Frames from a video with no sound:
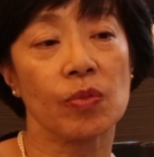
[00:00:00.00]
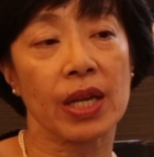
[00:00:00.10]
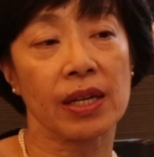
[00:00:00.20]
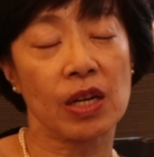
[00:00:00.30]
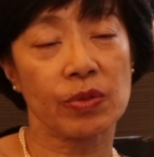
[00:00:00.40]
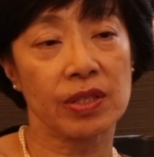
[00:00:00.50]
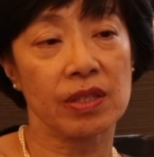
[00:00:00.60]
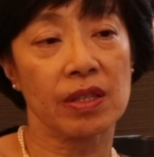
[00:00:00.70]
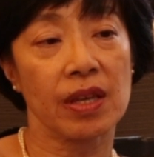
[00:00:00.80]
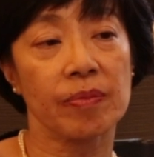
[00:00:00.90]
we can now
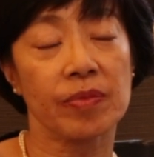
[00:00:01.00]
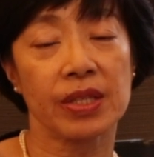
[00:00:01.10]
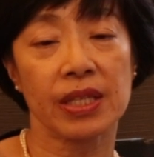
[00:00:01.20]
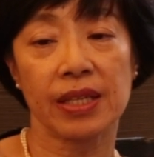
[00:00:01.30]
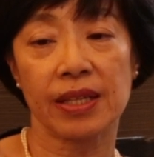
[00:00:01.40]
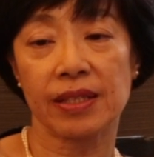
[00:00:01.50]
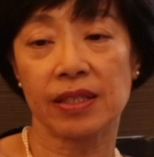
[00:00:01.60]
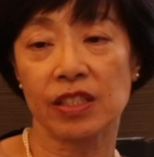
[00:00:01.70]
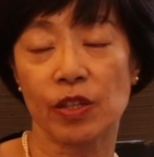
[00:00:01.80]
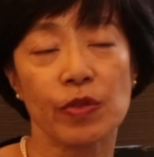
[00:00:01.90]
see them
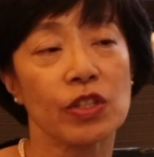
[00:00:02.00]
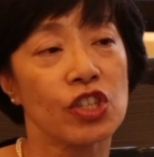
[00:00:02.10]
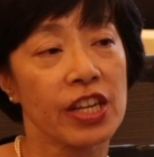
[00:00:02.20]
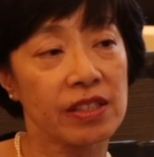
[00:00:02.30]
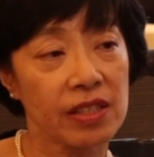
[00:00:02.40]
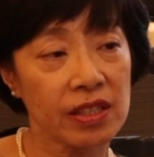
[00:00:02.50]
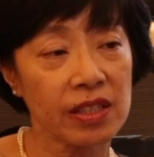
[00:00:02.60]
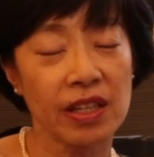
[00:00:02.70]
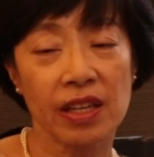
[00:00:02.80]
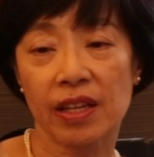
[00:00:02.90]
differentiating